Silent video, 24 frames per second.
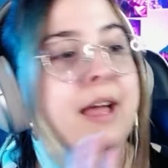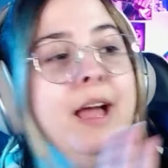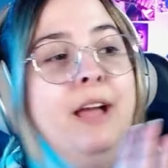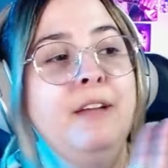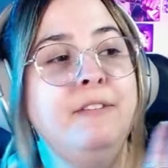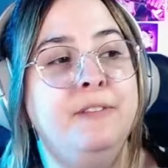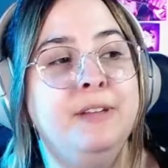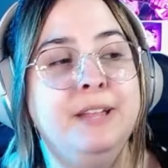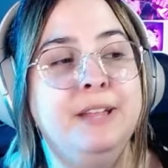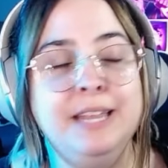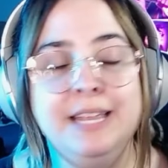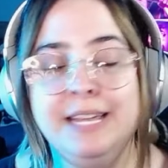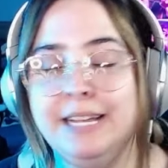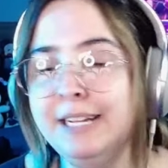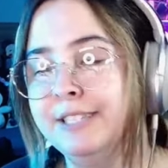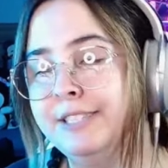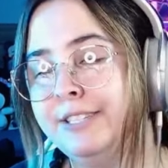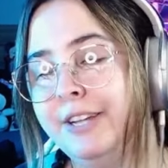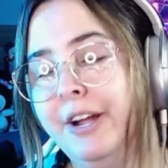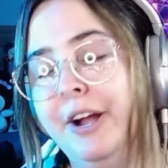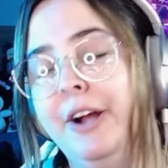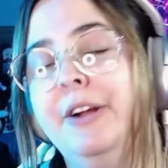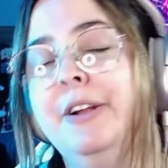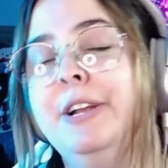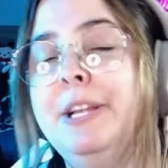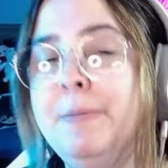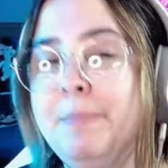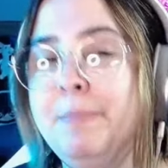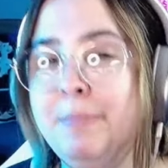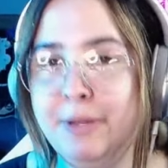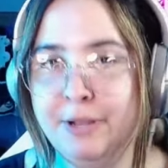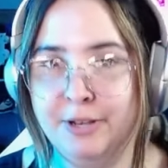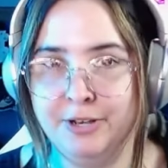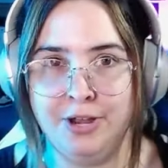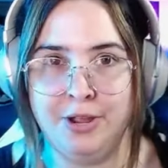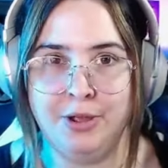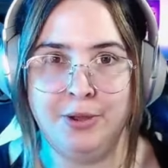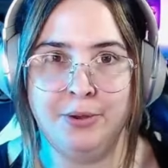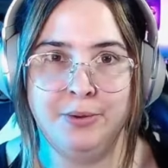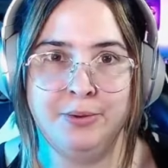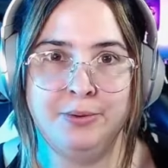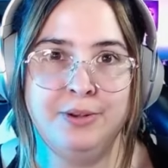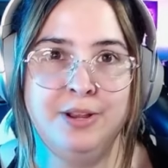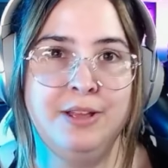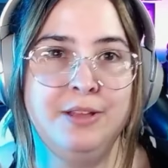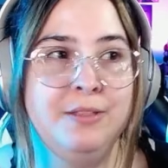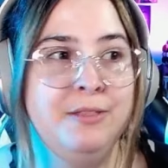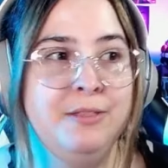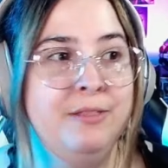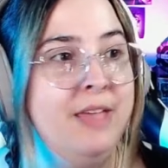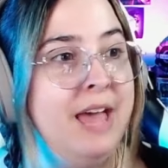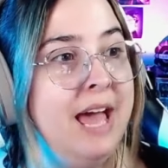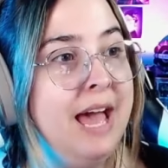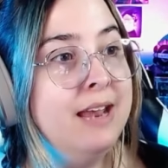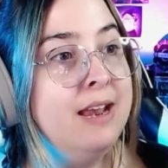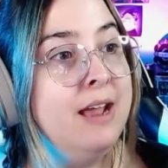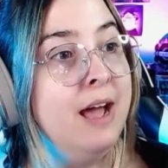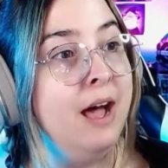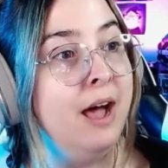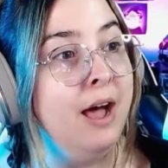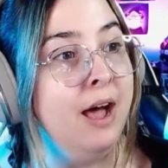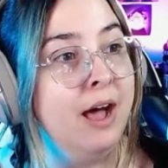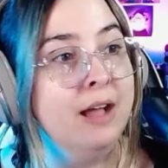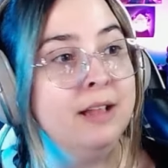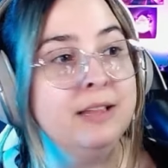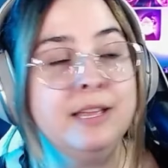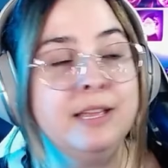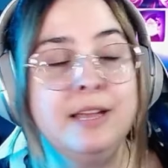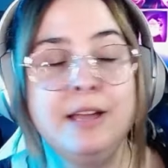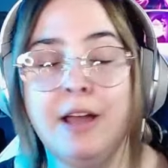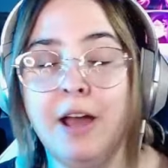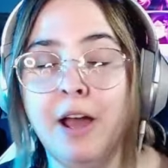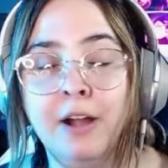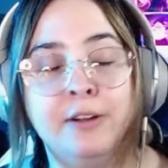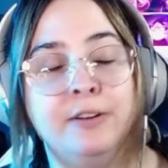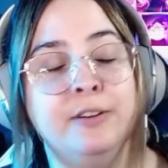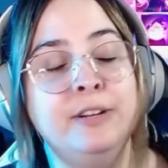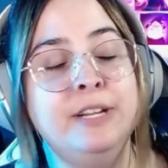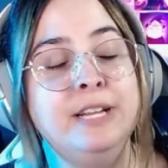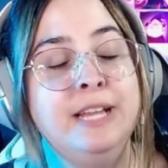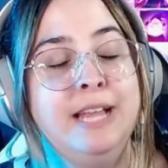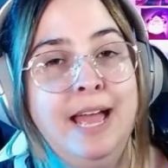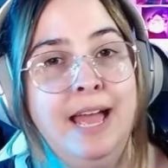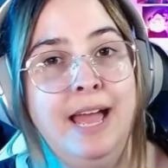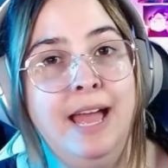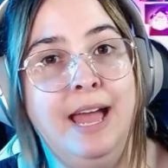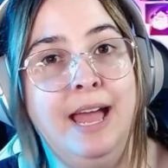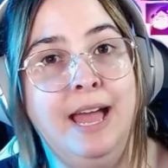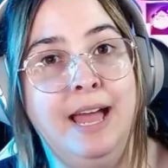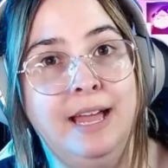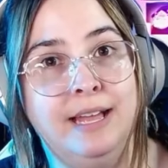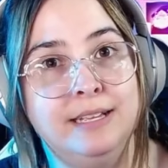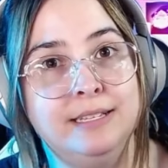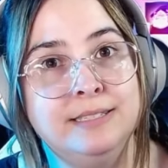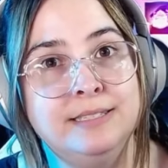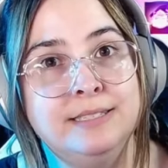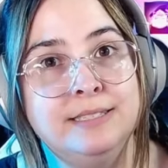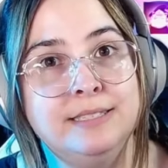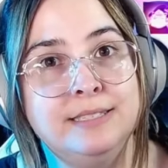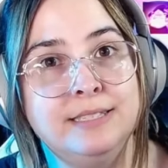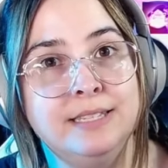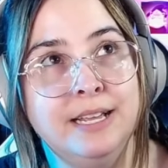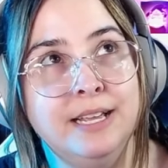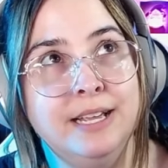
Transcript: I feel like it's already been known that Hala already has